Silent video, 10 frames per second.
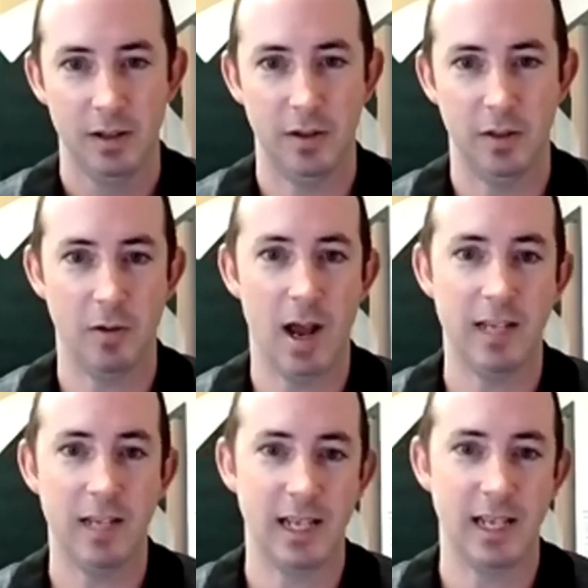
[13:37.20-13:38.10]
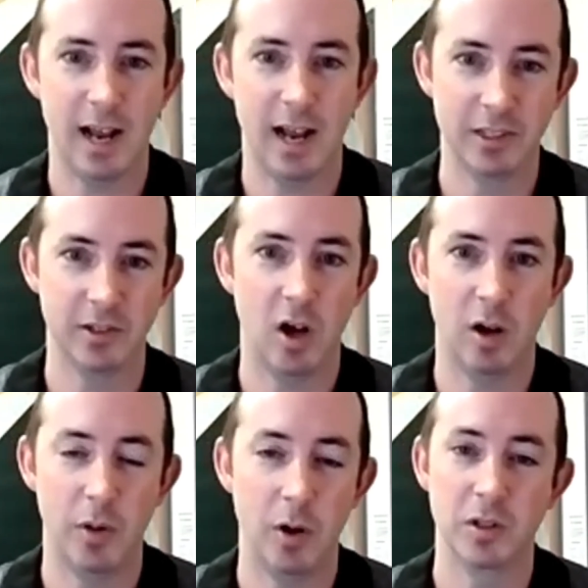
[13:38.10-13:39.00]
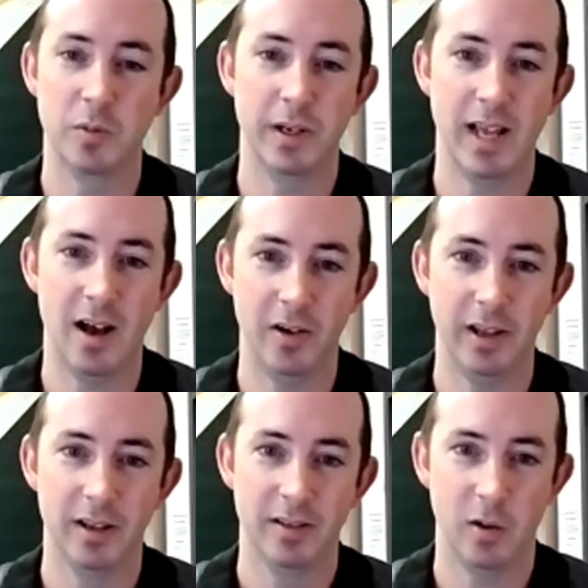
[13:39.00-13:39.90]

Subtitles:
the rising tide raises all boats mentality,